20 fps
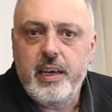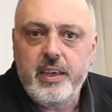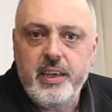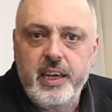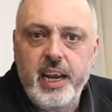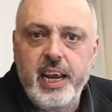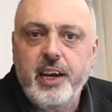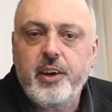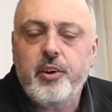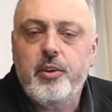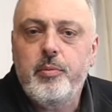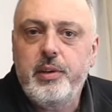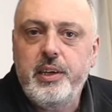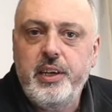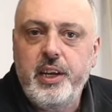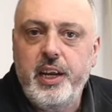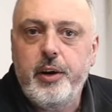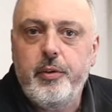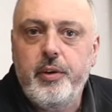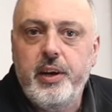thicker
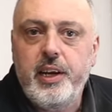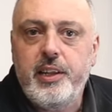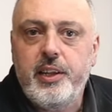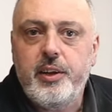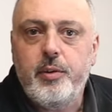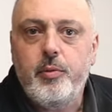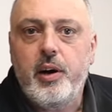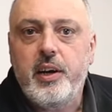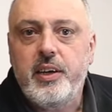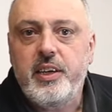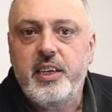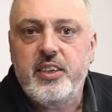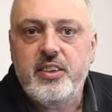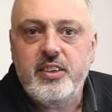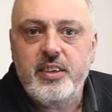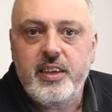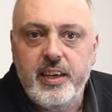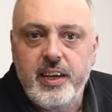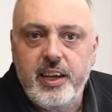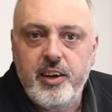material than what
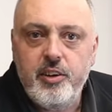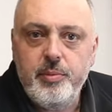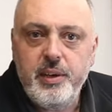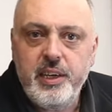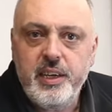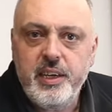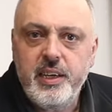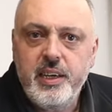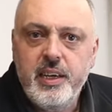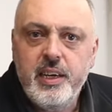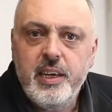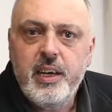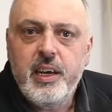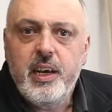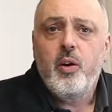this will allow me to.